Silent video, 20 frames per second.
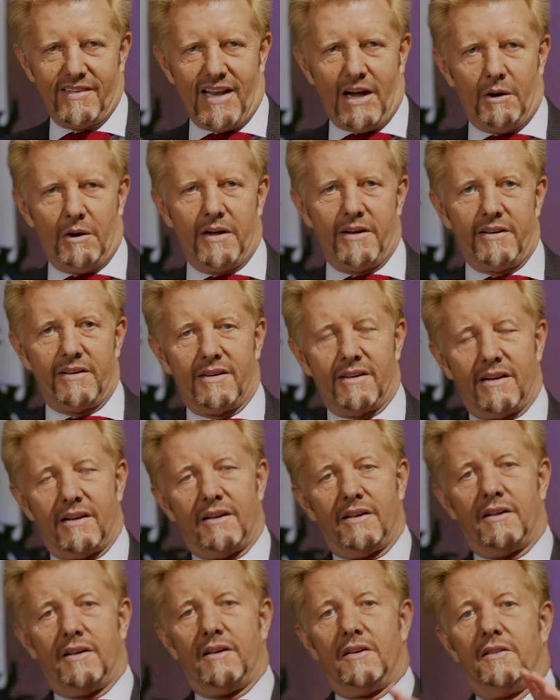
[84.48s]
Now, when
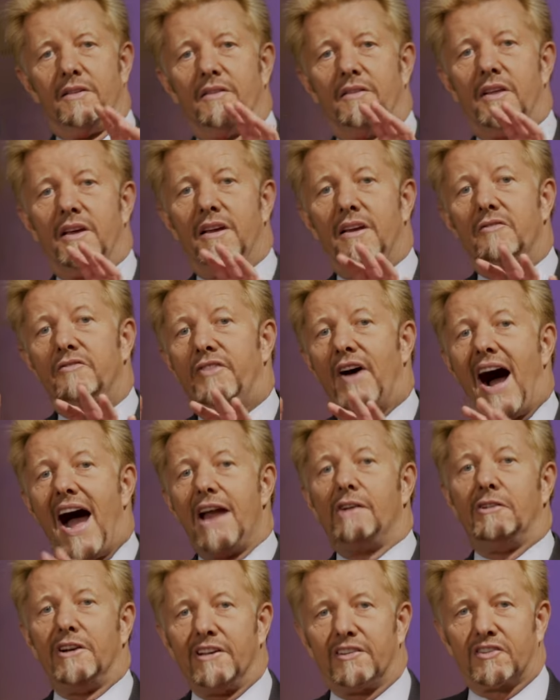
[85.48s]
the
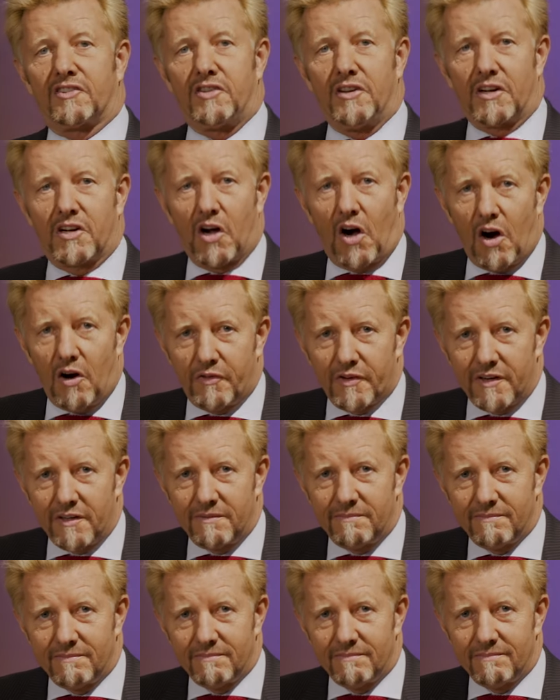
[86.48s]
virus took
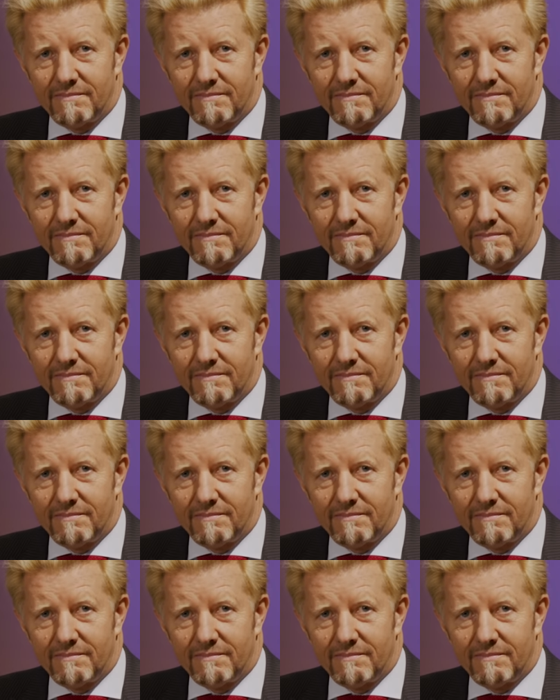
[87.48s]
over